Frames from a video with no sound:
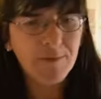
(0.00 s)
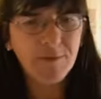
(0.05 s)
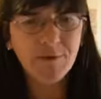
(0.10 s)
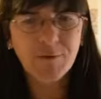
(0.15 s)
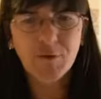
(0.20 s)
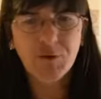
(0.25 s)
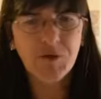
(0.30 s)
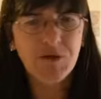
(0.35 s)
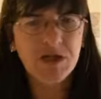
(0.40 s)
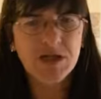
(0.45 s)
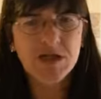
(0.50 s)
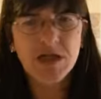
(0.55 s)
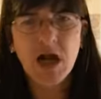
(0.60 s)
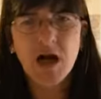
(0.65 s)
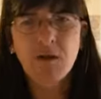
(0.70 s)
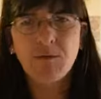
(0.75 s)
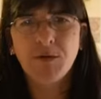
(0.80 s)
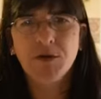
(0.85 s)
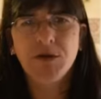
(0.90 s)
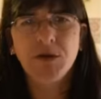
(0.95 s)
For
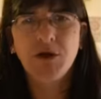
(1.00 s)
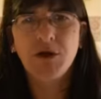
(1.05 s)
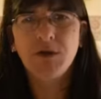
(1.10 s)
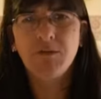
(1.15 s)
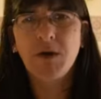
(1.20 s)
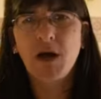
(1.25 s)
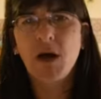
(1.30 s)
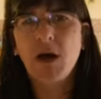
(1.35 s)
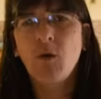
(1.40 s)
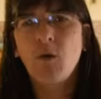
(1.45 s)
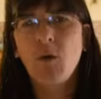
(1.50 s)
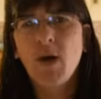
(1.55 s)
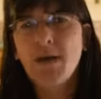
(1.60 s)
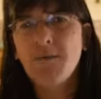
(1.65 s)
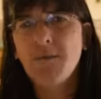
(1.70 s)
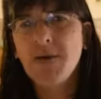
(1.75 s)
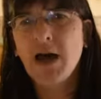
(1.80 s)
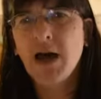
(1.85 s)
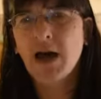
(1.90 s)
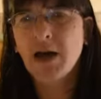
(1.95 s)
example, you could buy a wet
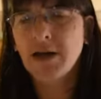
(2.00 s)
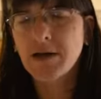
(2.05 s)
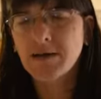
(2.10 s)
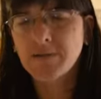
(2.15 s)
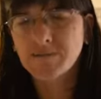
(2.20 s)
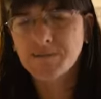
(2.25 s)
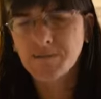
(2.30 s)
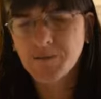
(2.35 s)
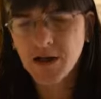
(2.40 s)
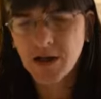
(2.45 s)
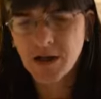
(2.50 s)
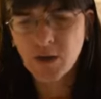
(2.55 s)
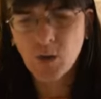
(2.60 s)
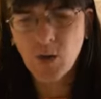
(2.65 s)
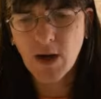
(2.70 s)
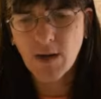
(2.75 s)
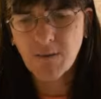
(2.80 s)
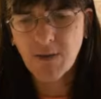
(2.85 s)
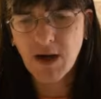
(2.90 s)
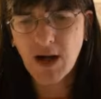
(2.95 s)
palette, and a
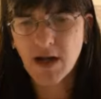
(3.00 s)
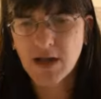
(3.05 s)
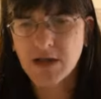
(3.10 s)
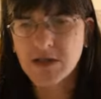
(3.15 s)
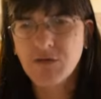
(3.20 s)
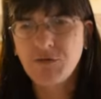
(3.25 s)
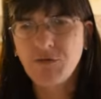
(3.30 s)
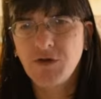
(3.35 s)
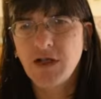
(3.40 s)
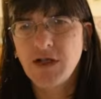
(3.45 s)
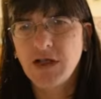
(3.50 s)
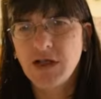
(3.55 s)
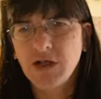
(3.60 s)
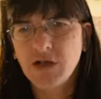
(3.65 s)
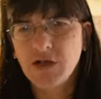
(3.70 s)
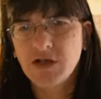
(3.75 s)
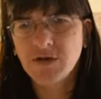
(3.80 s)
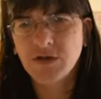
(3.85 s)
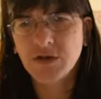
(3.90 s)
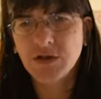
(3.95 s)
wet palette's a really
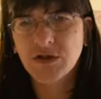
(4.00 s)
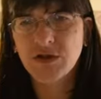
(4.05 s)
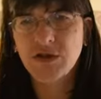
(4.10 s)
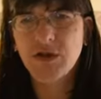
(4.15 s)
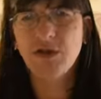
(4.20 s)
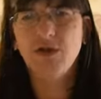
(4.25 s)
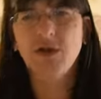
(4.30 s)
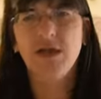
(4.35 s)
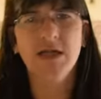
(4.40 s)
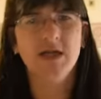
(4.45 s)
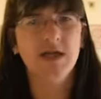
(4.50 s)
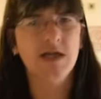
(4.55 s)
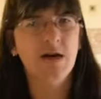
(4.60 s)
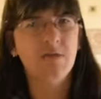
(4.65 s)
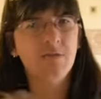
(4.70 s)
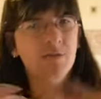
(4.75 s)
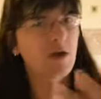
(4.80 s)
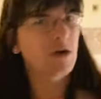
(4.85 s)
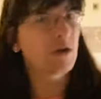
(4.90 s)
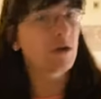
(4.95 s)
useful tool. That's
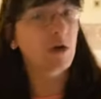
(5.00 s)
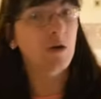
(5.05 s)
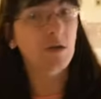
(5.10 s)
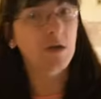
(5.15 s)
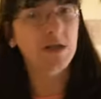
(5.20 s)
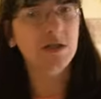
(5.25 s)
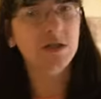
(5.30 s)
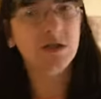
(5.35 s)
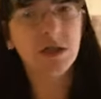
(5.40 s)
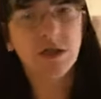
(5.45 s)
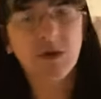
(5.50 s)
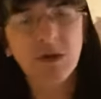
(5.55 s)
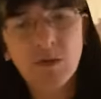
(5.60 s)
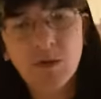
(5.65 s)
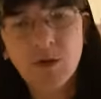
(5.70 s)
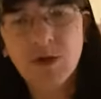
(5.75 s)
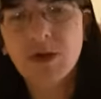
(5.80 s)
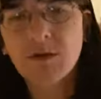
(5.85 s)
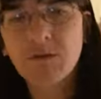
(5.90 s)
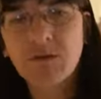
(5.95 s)
something I'll go into in
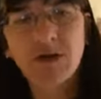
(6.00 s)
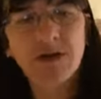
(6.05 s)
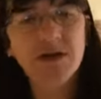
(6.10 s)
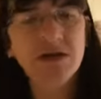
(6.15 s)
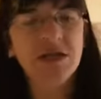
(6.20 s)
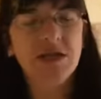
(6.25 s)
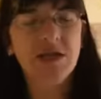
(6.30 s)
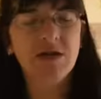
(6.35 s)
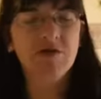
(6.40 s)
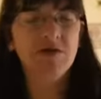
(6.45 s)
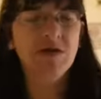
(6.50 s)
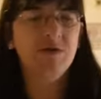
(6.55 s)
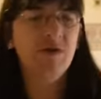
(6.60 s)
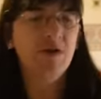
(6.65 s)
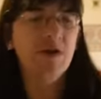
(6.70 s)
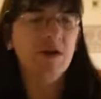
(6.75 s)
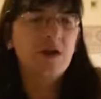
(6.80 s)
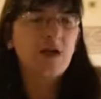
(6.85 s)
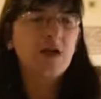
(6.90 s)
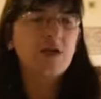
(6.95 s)
one of my series
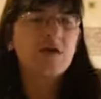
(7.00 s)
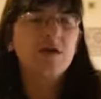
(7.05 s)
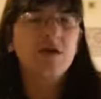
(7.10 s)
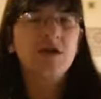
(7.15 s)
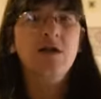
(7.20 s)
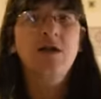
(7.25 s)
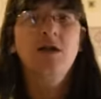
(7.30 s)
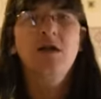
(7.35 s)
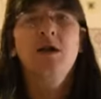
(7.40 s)
videos.